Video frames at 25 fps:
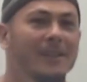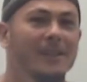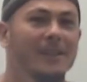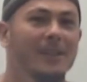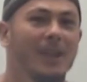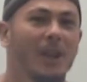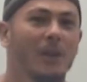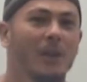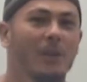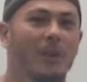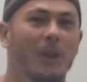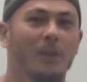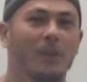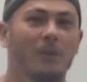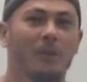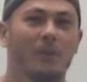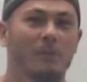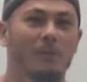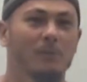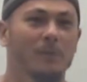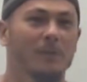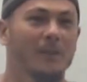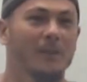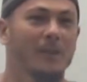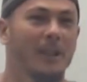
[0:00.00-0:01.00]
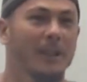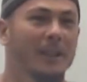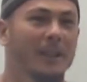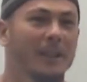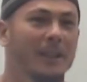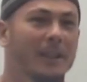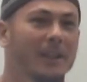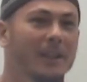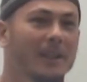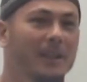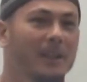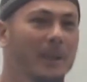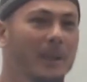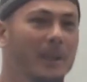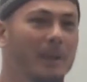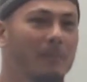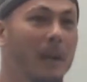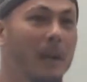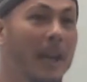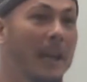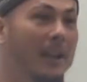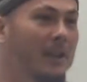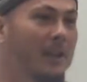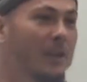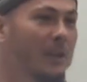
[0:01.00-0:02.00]
So I thought it was like a
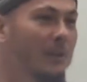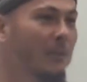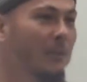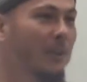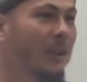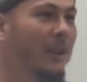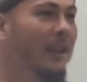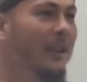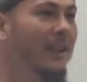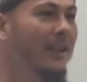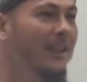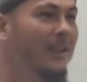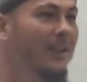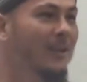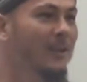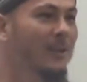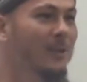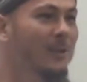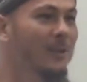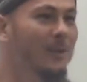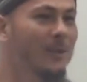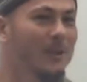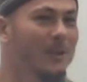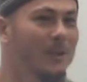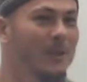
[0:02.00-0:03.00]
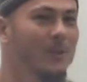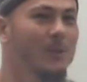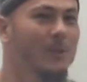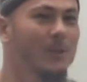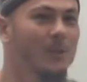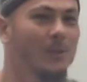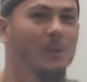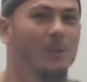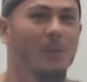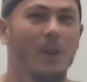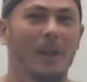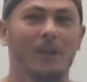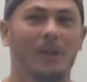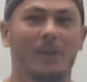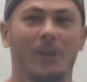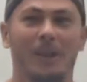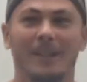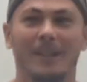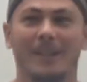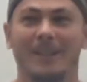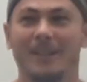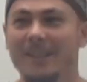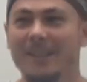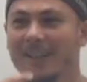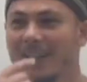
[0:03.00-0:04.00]
palace, really. It was quite
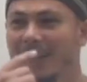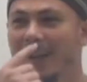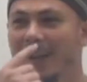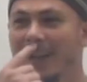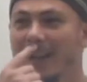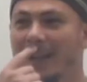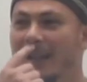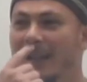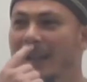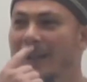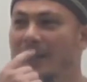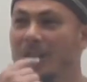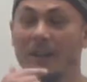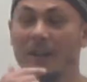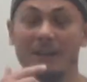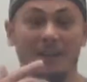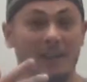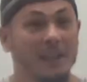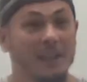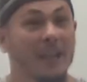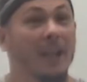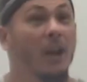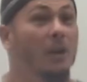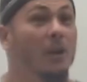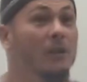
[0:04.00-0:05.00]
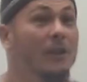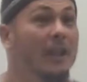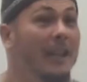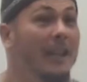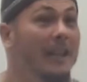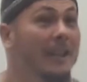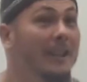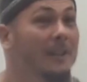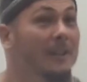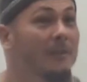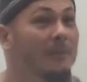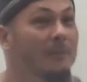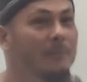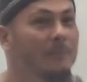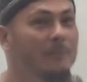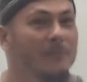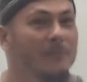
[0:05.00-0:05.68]
nice. So I said, yeah, I'll take it.